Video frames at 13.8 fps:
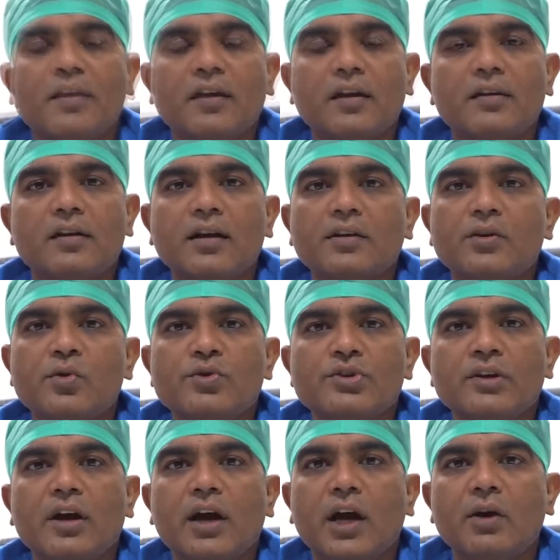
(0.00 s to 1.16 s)
In
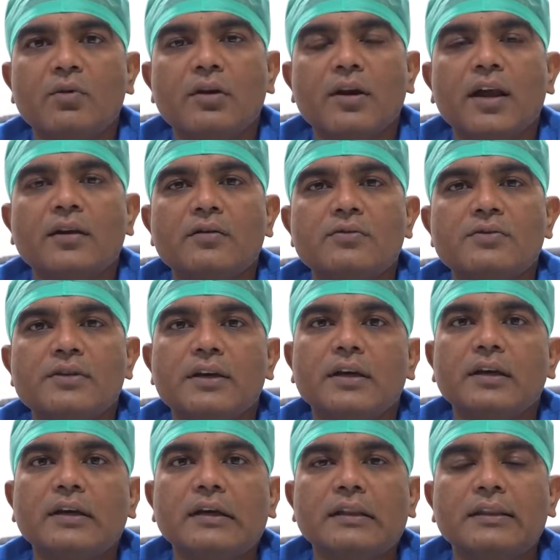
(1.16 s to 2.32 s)
conclusion, I would like to
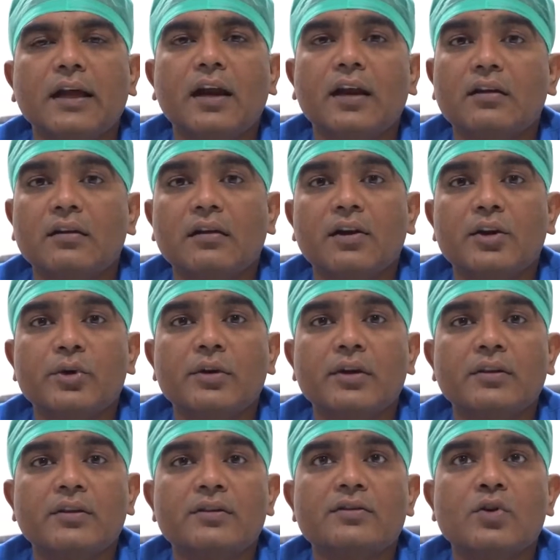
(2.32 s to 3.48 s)
say that
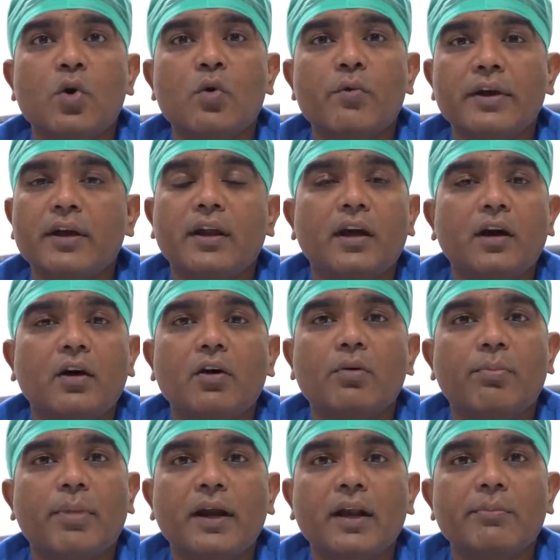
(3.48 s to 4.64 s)
during this COVID era or
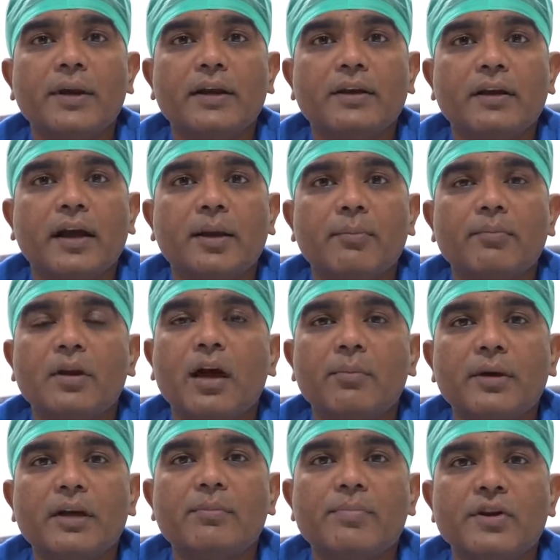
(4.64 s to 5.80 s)
pandemic time,
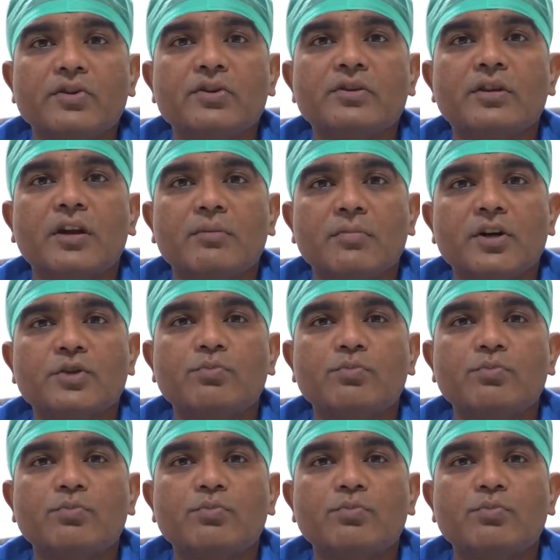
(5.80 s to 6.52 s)
diabetic patients are much